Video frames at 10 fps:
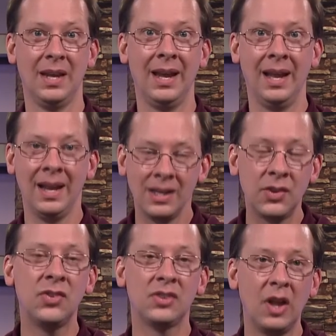and it's
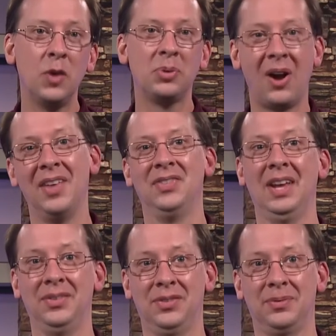a slow
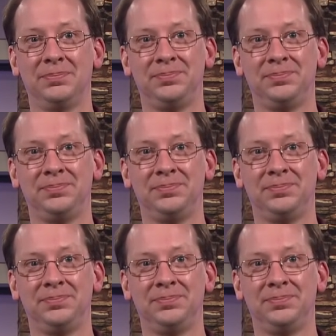process.